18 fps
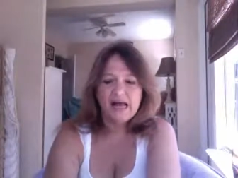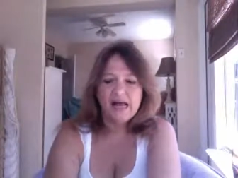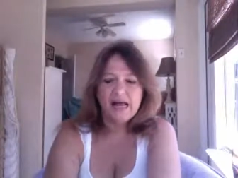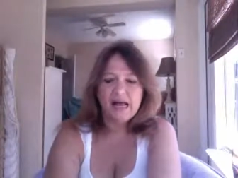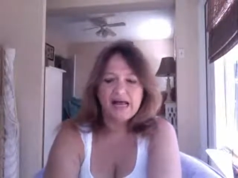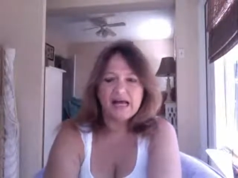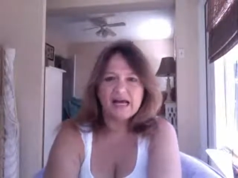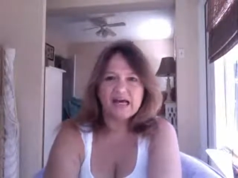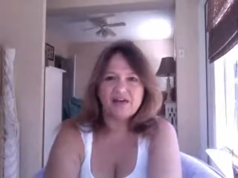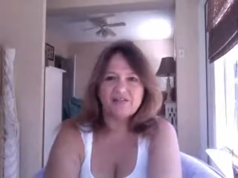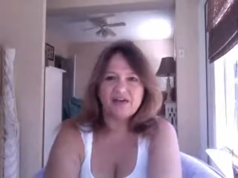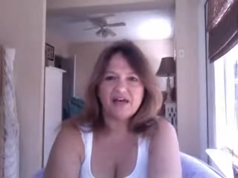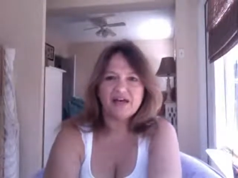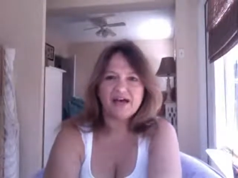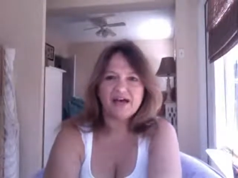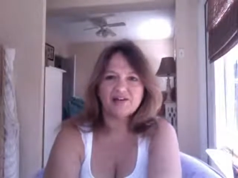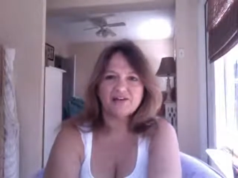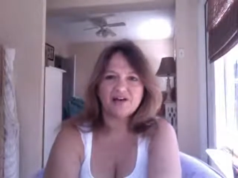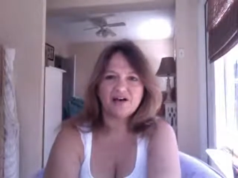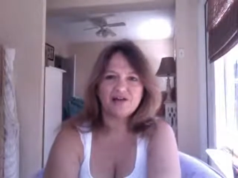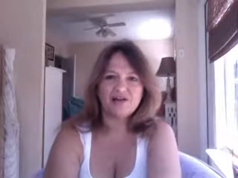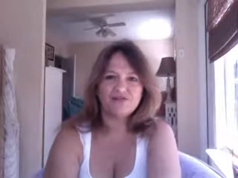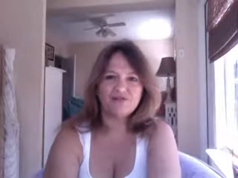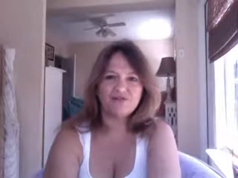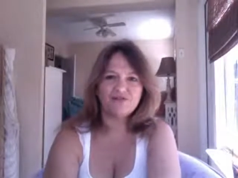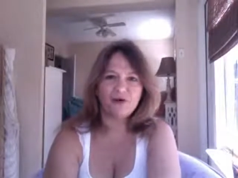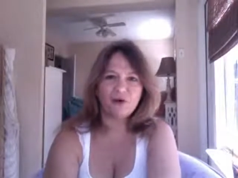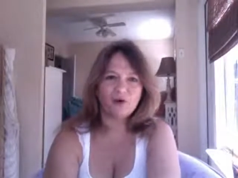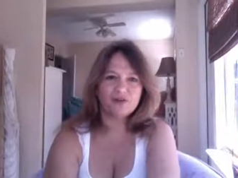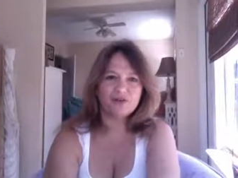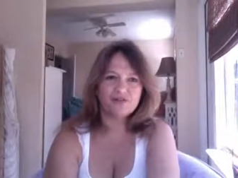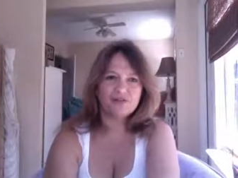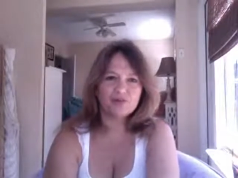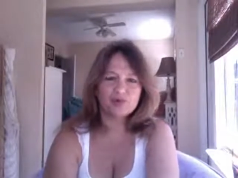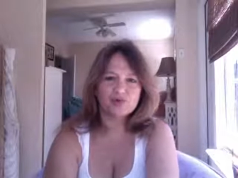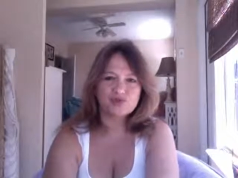and they had kind of a
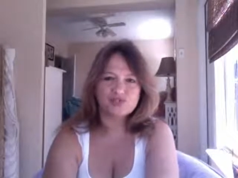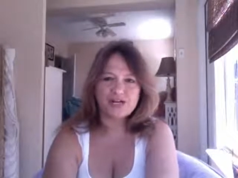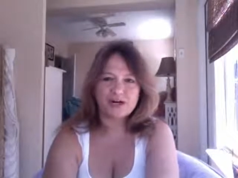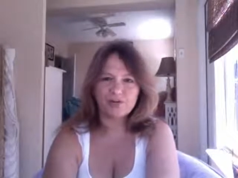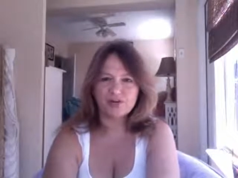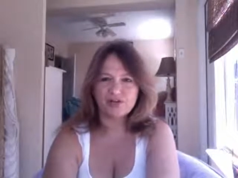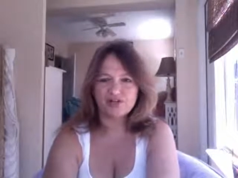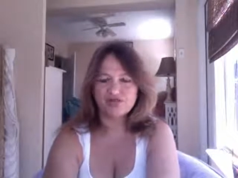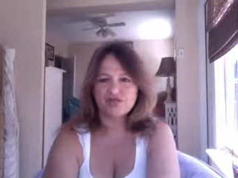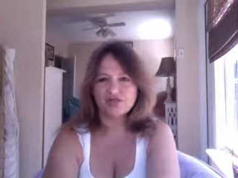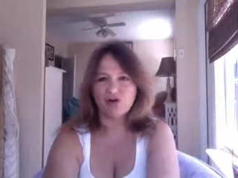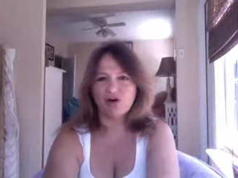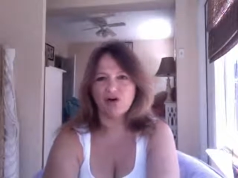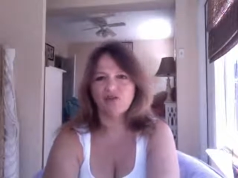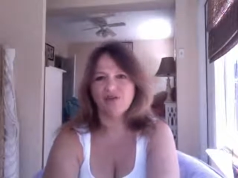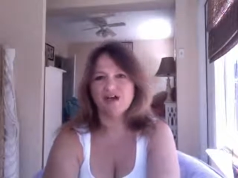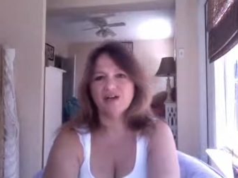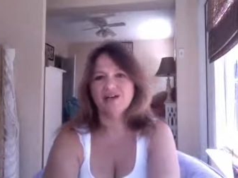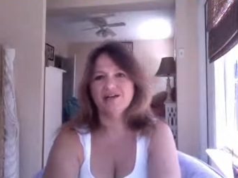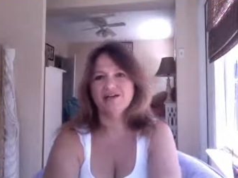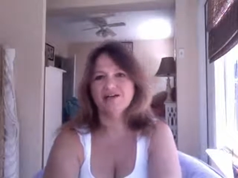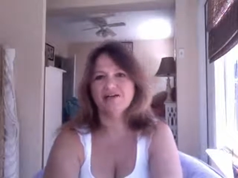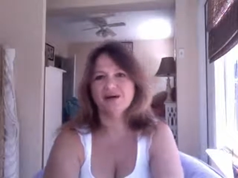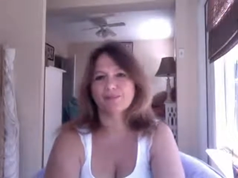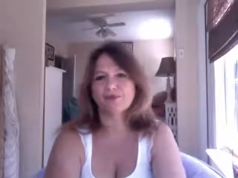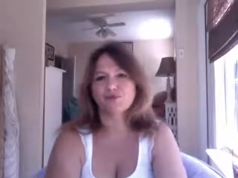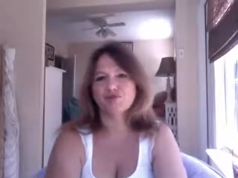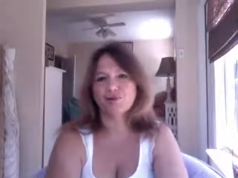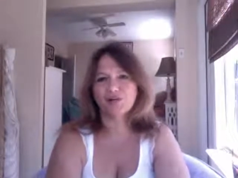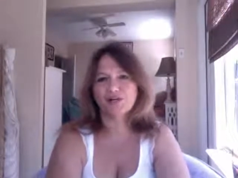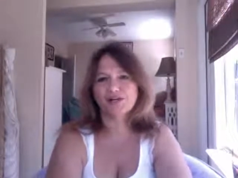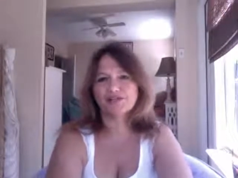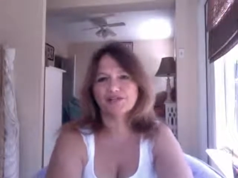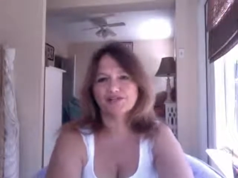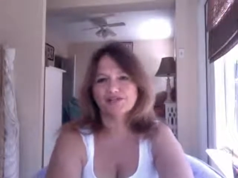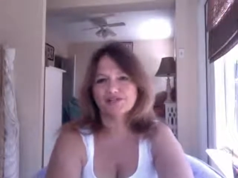vaudeville sounding song that hit number
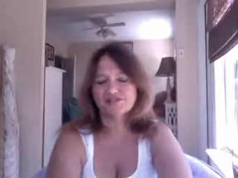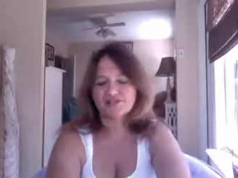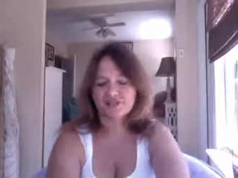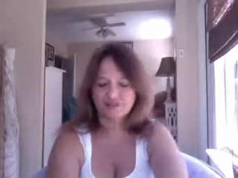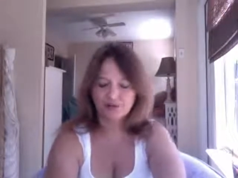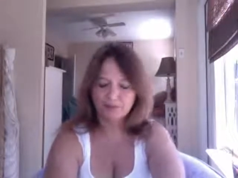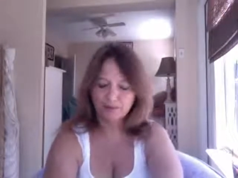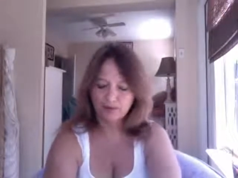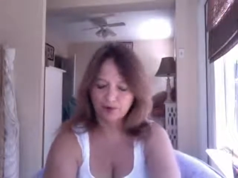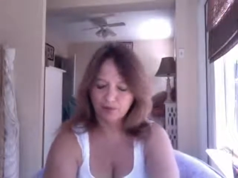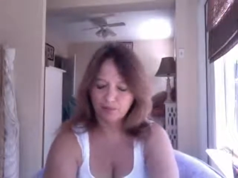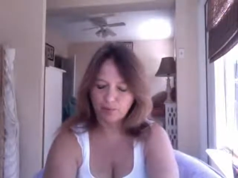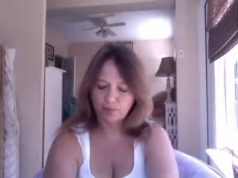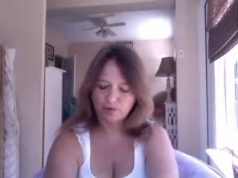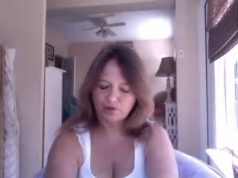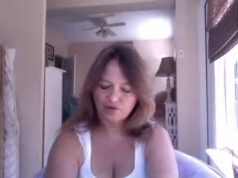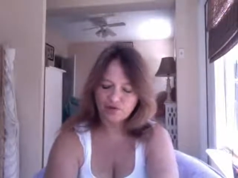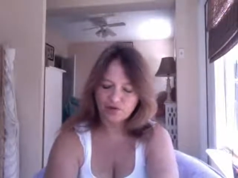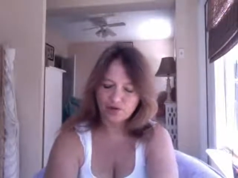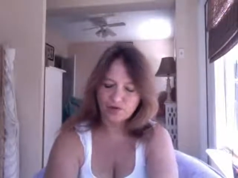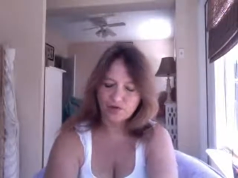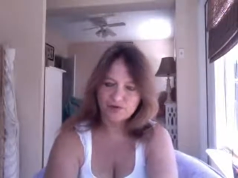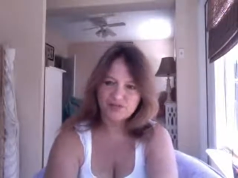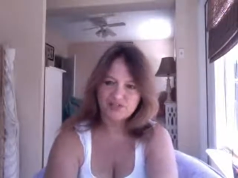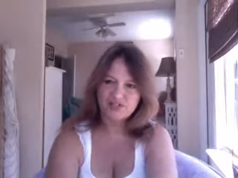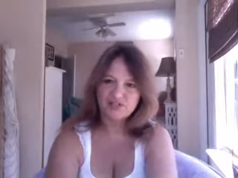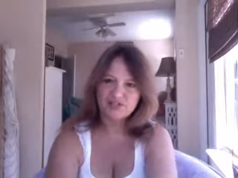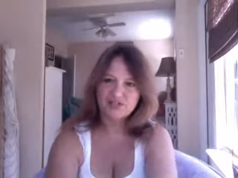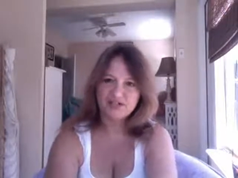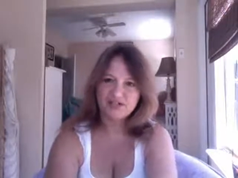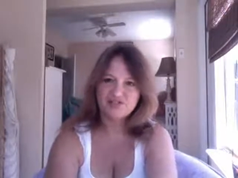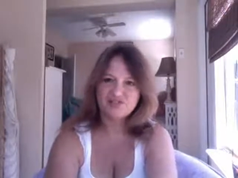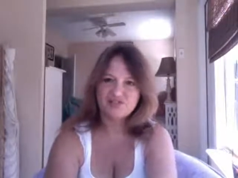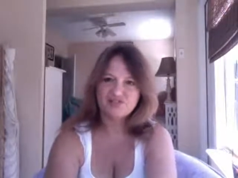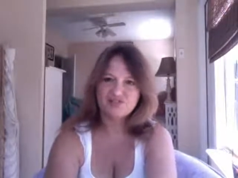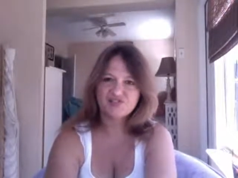26 on the Billboard charts in
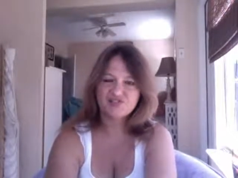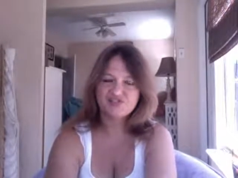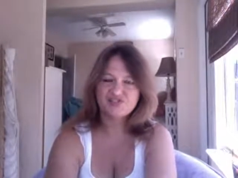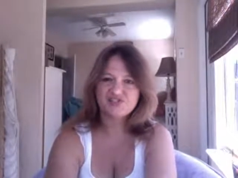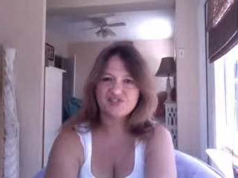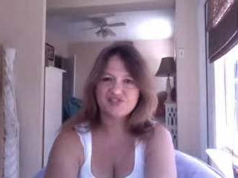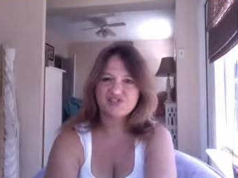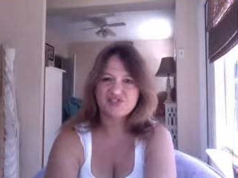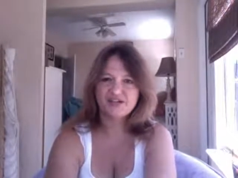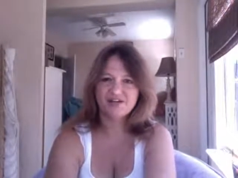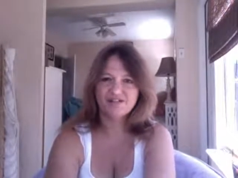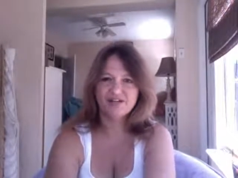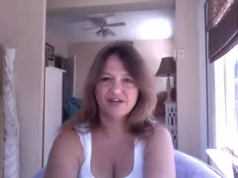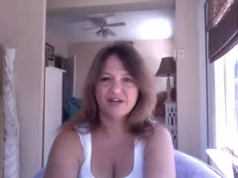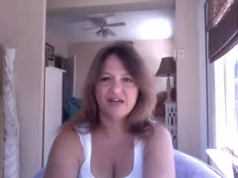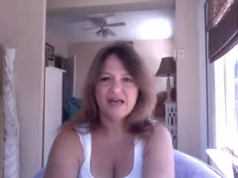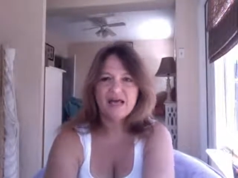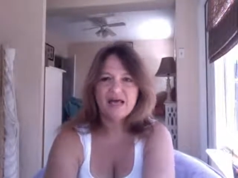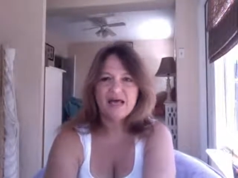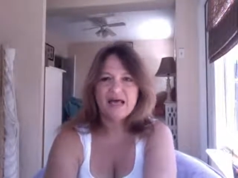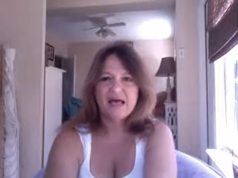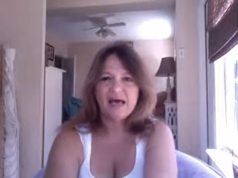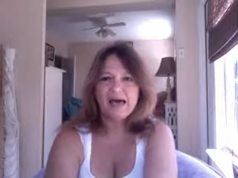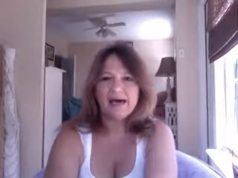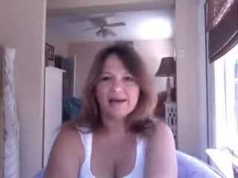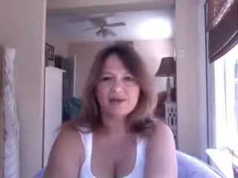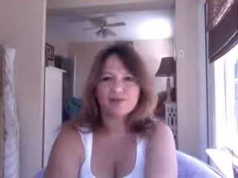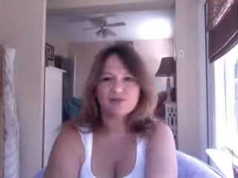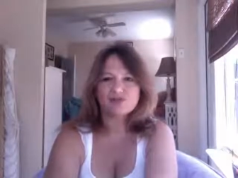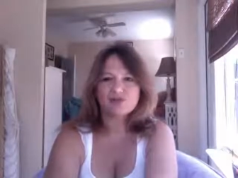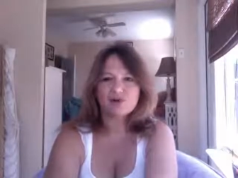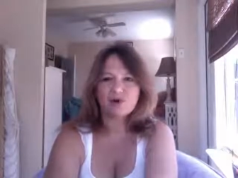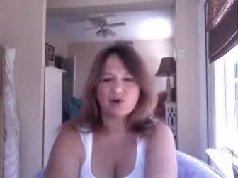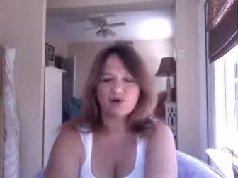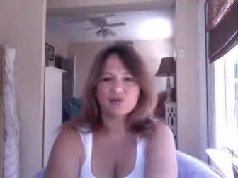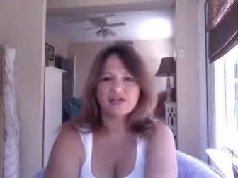1967, and it was
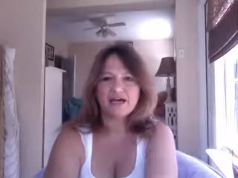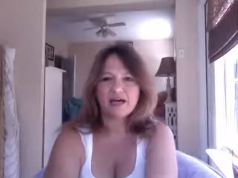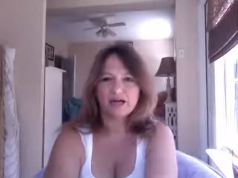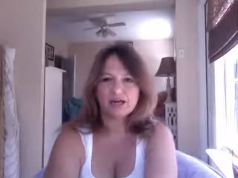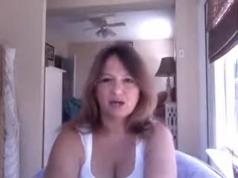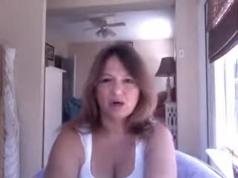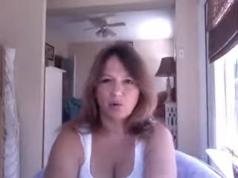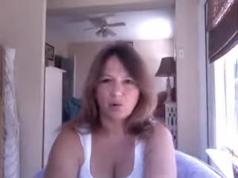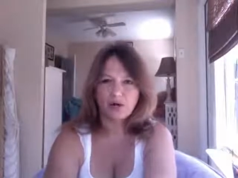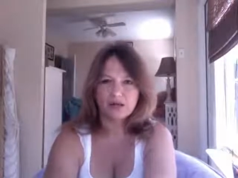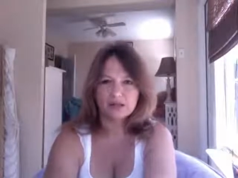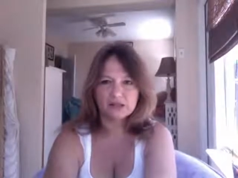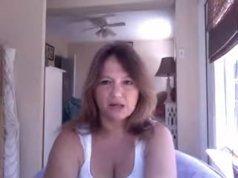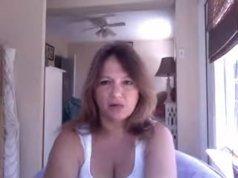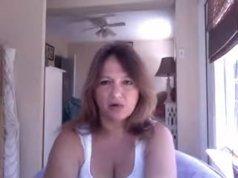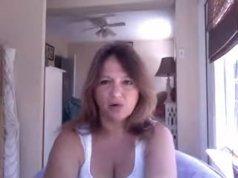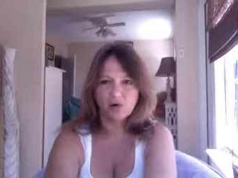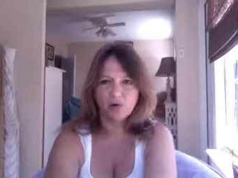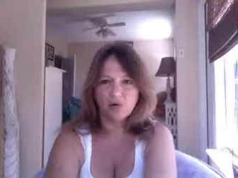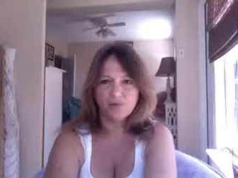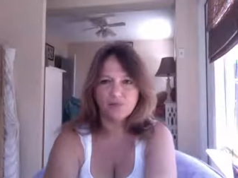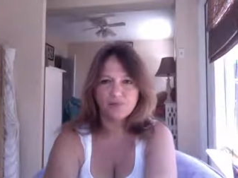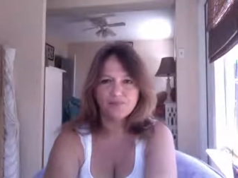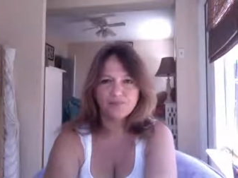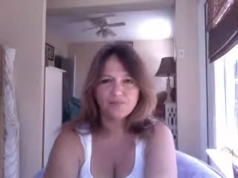called Hello, Hello,